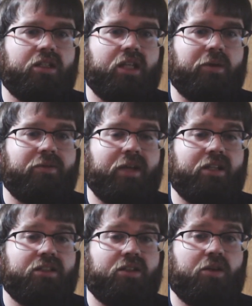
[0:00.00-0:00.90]
Get away from that.
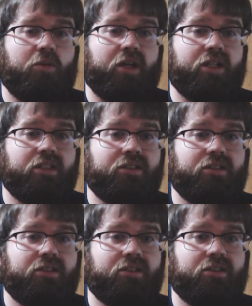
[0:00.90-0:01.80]
Oh boy.
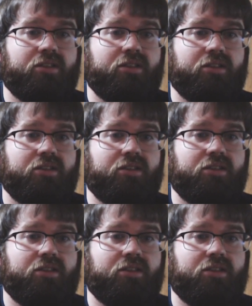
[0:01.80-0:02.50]
The cook.